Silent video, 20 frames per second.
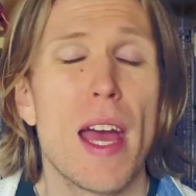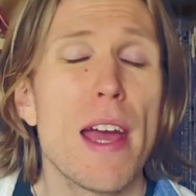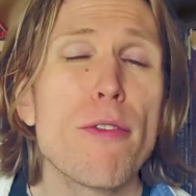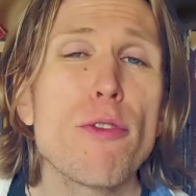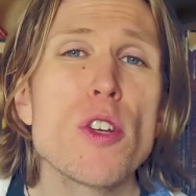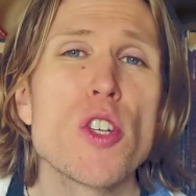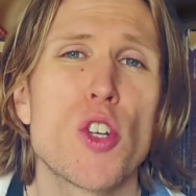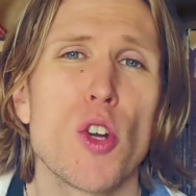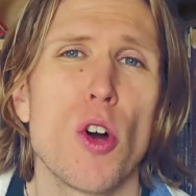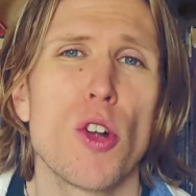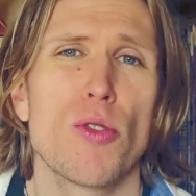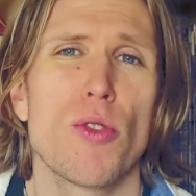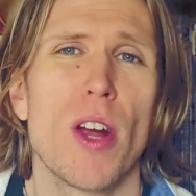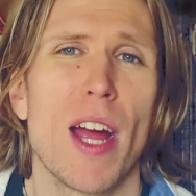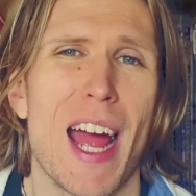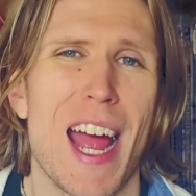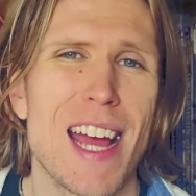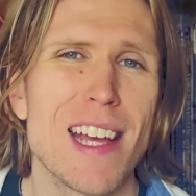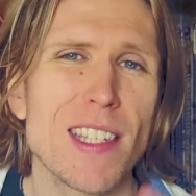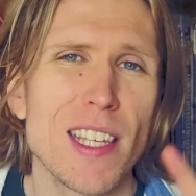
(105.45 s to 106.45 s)
Every genre
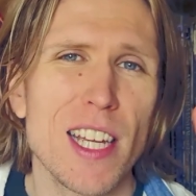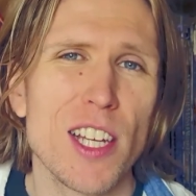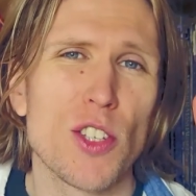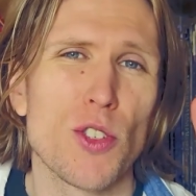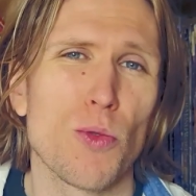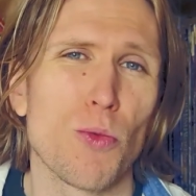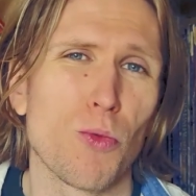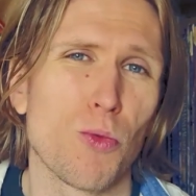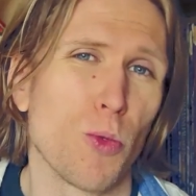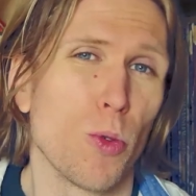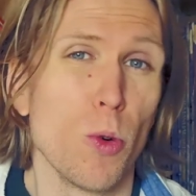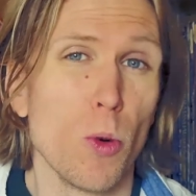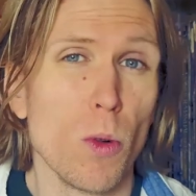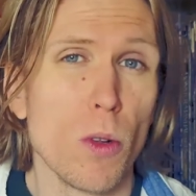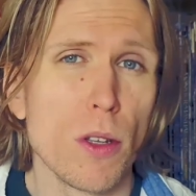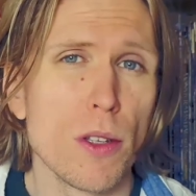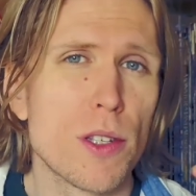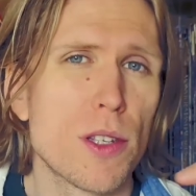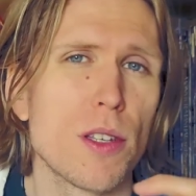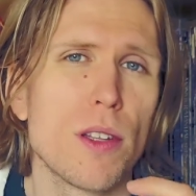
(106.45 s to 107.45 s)
has its
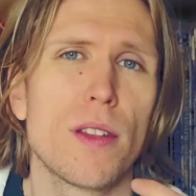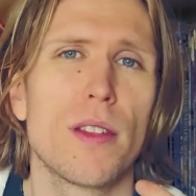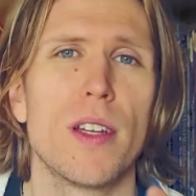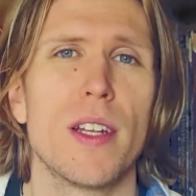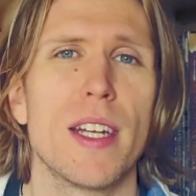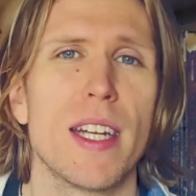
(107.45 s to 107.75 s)
rules that